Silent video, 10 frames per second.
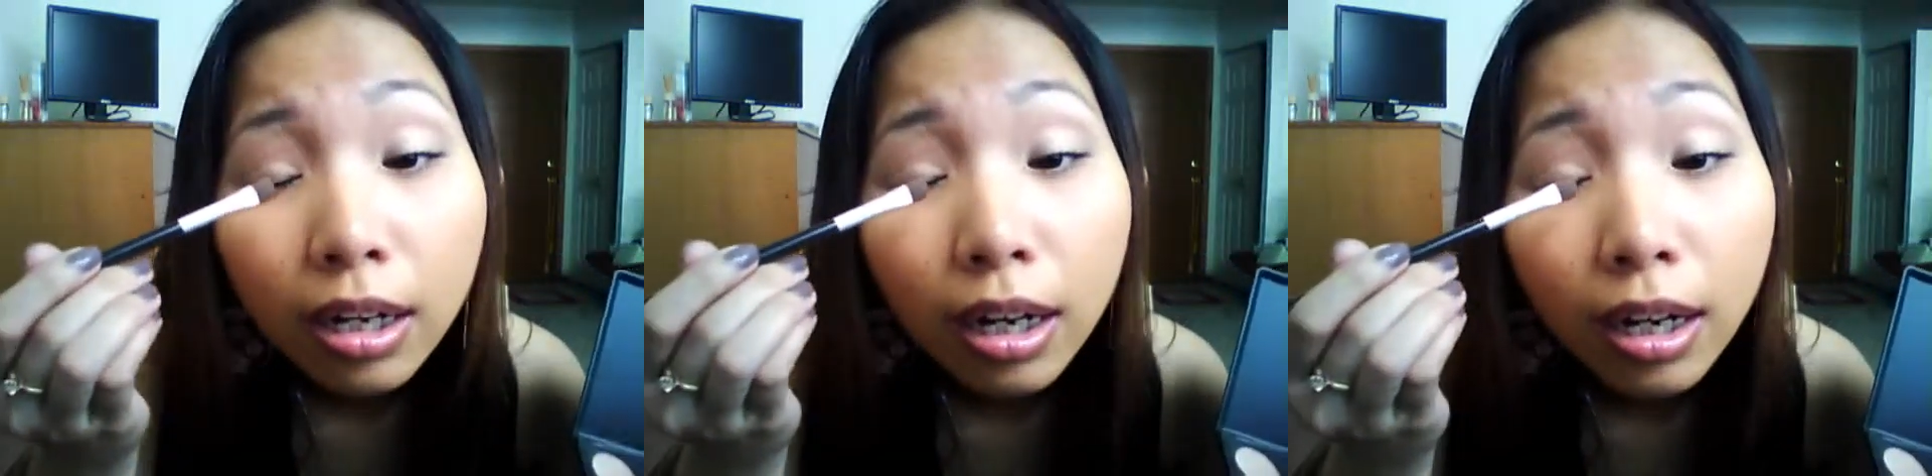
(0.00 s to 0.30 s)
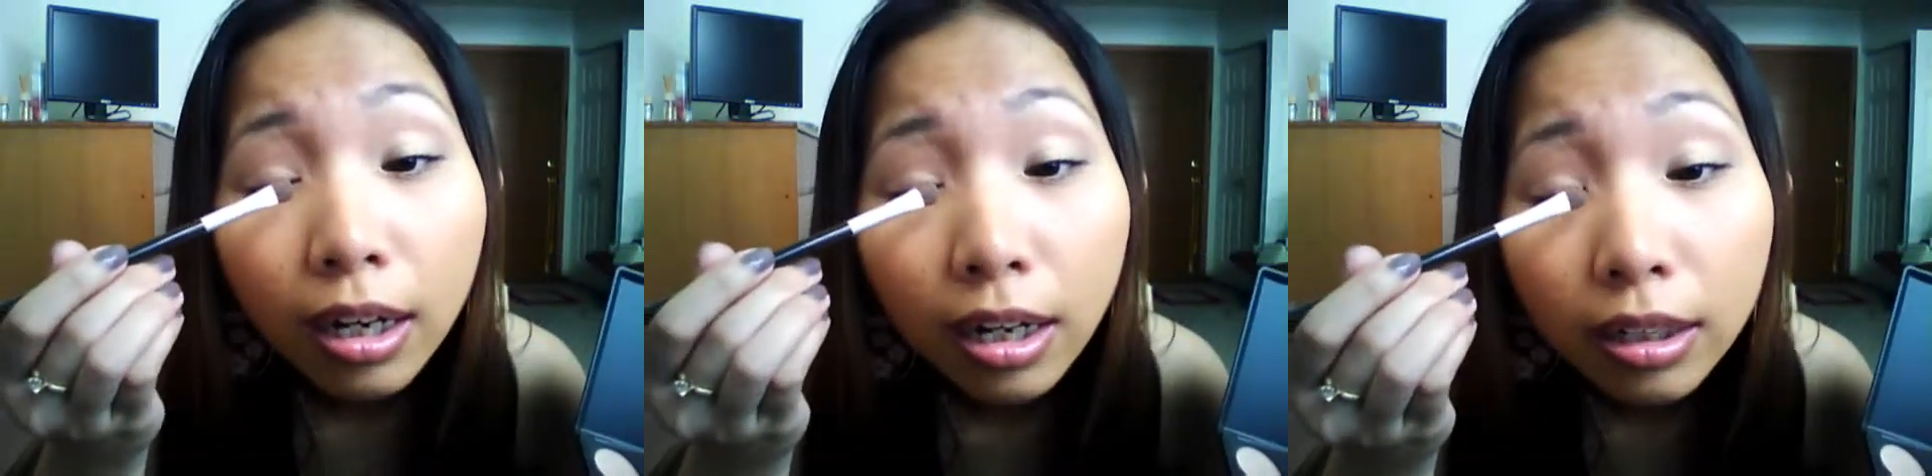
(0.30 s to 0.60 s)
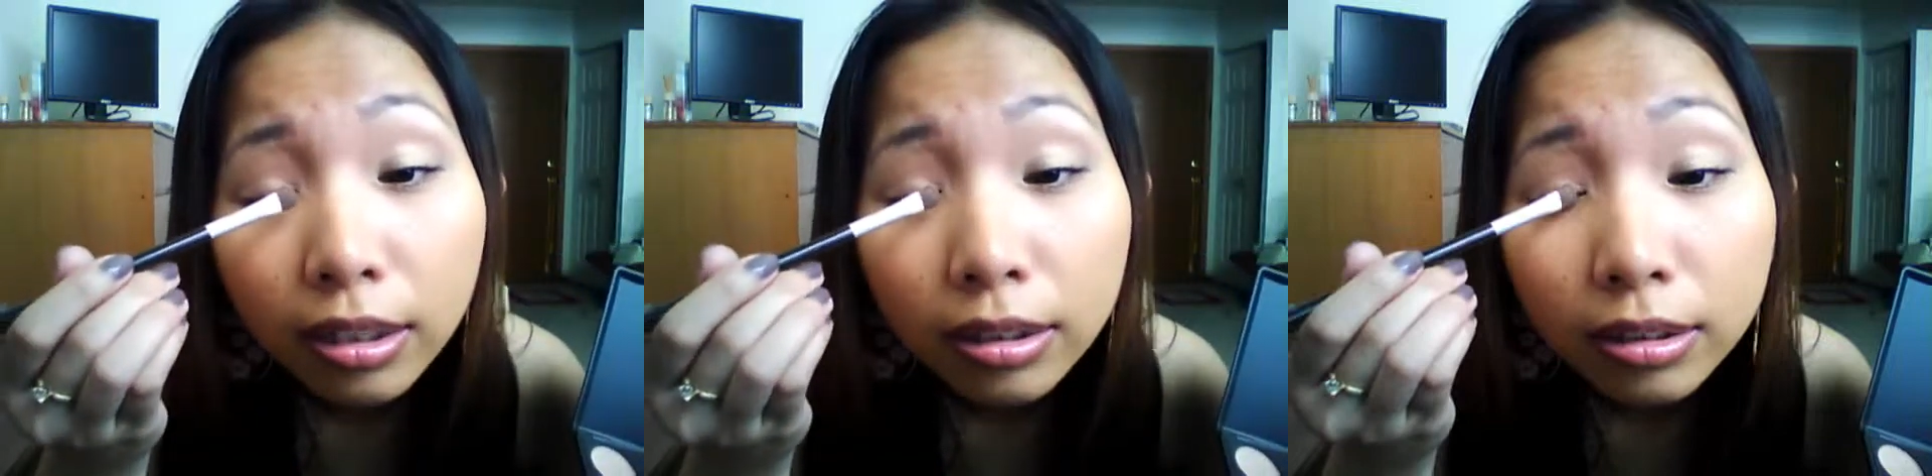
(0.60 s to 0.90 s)

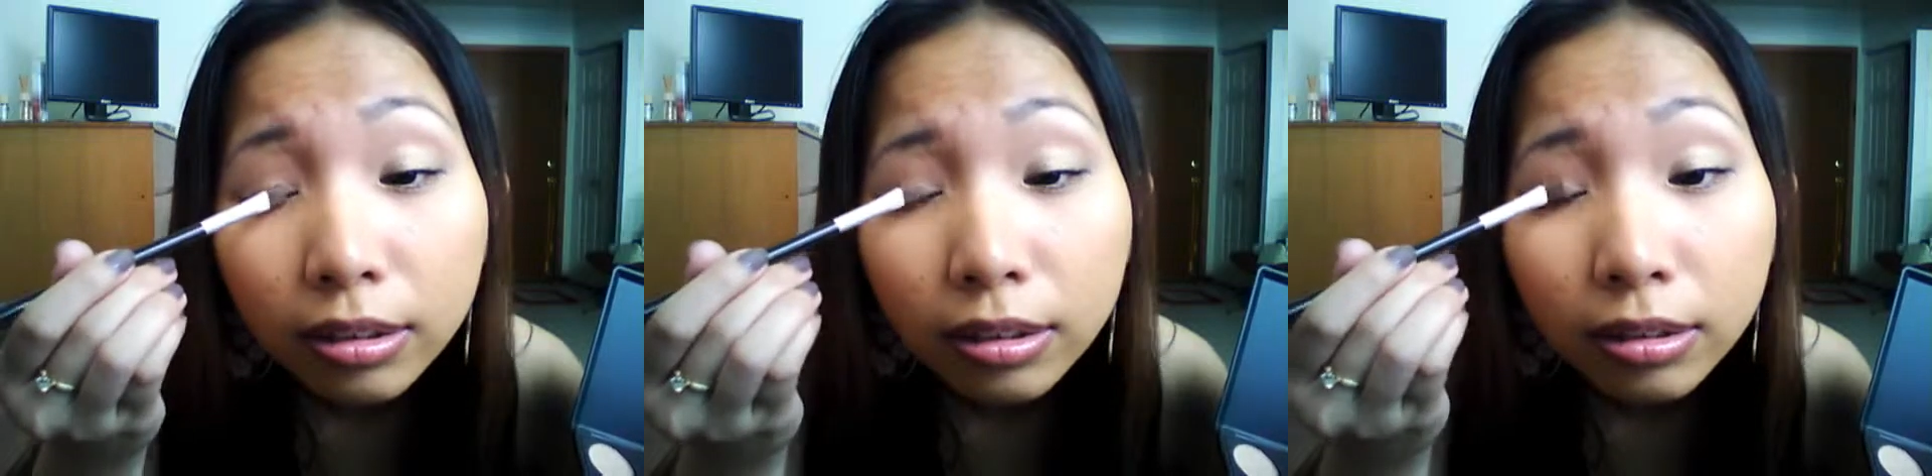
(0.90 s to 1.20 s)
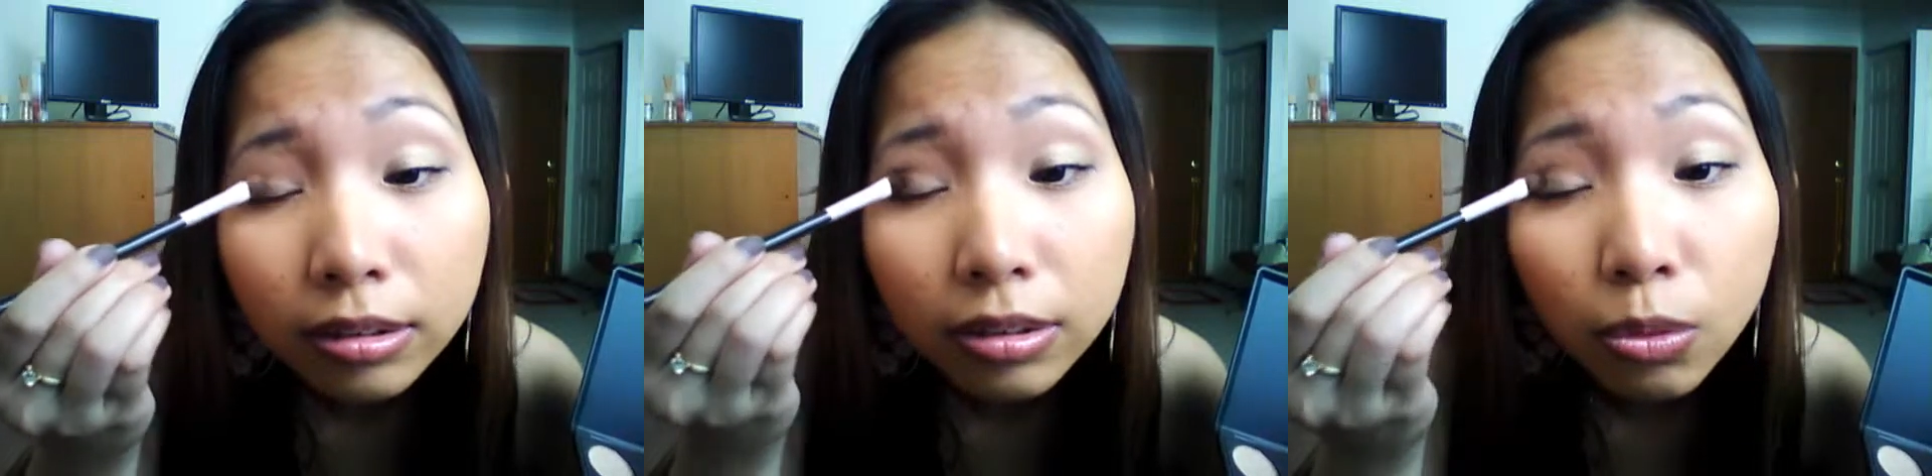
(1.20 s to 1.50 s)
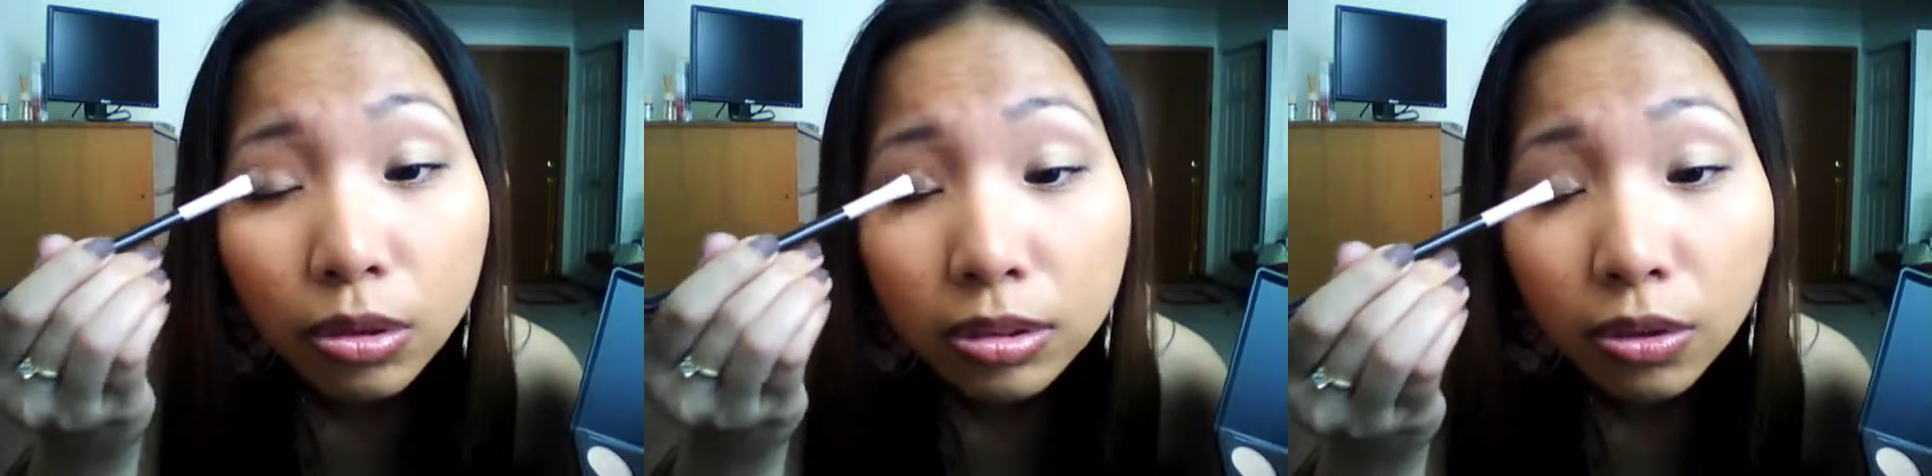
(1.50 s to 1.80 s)
uh, it
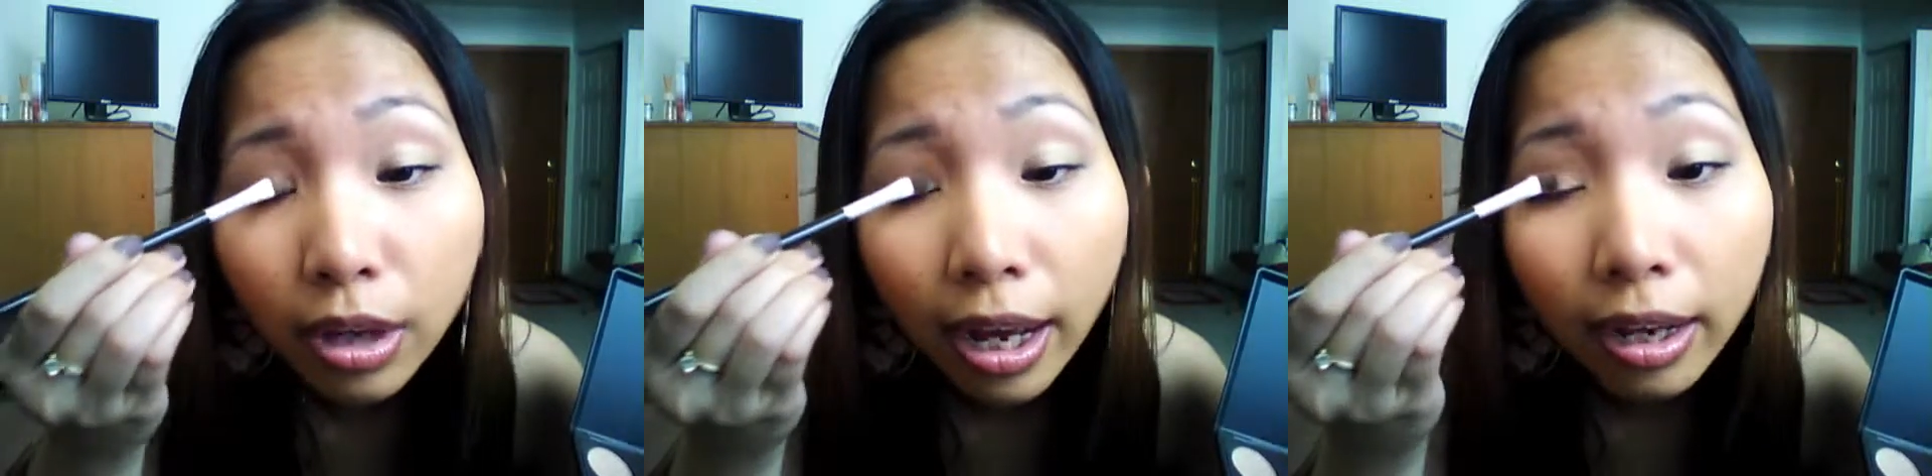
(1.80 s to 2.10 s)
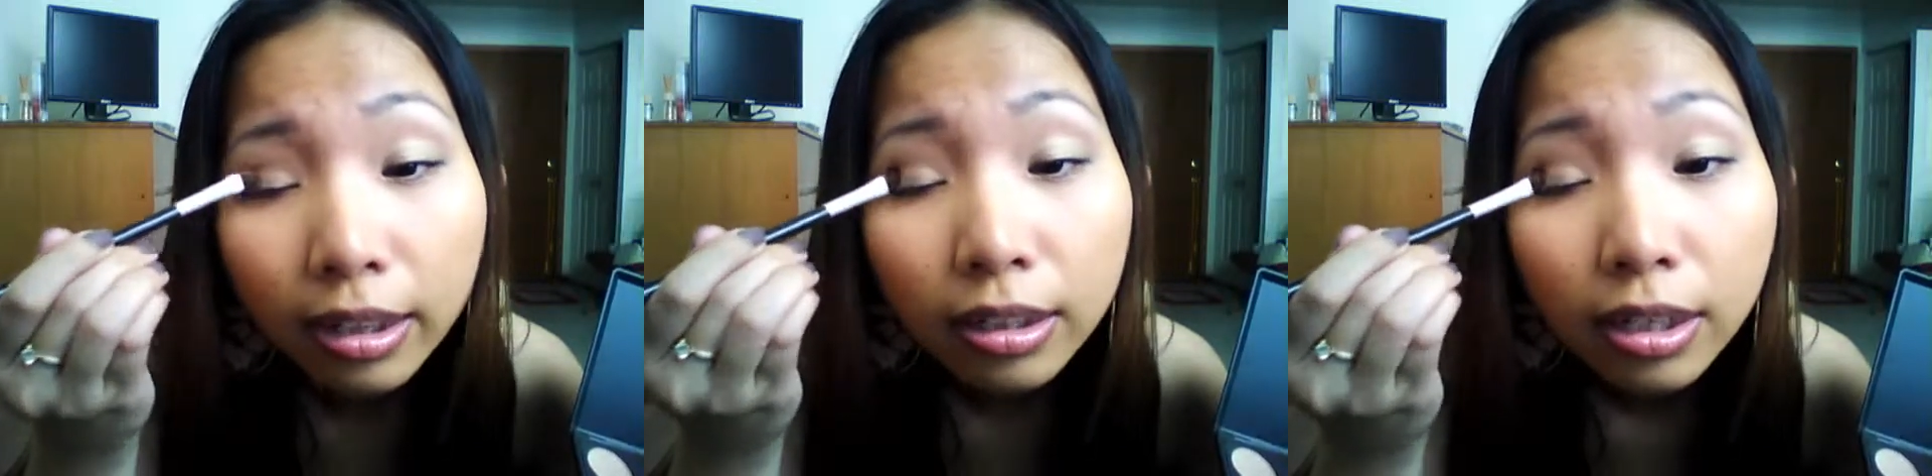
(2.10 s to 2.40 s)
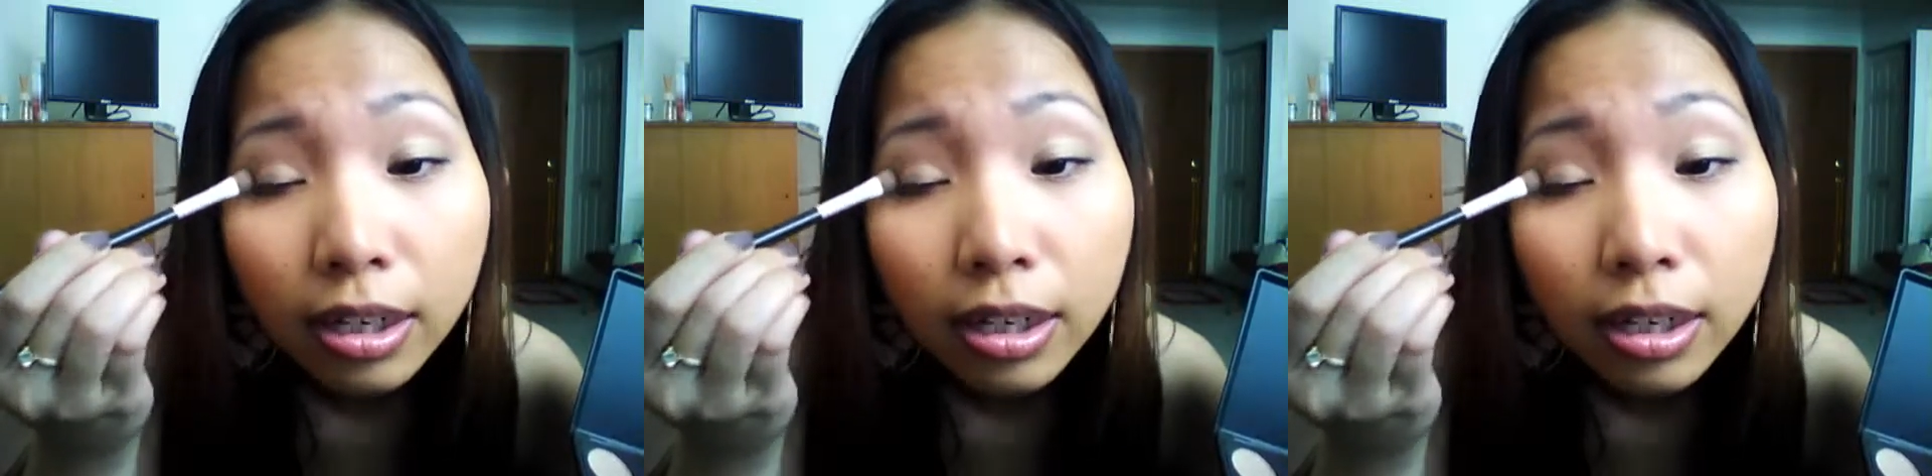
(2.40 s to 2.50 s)
looks okay.